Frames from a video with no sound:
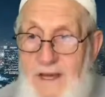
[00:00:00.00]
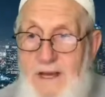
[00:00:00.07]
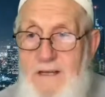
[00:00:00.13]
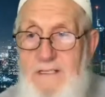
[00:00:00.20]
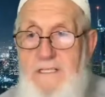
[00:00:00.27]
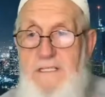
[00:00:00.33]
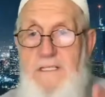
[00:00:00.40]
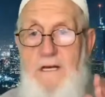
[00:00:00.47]

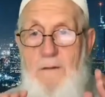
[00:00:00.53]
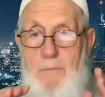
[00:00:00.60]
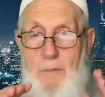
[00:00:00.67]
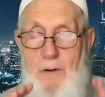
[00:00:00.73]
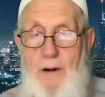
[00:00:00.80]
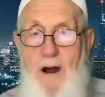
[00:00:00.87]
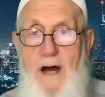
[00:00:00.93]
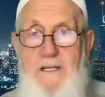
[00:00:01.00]

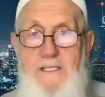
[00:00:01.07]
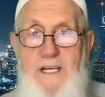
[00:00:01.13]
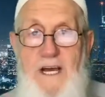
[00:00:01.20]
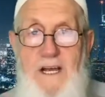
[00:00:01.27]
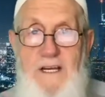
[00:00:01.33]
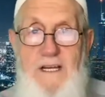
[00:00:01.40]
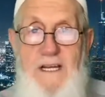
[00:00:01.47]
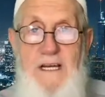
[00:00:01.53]
project is
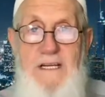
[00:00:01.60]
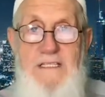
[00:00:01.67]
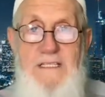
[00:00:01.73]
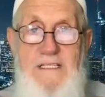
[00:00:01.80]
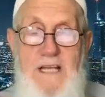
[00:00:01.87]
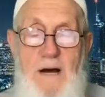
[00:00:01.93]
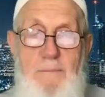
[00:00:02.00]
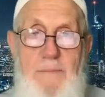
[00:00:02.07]
something
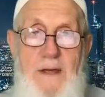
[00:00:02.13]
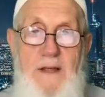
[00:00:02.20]
that's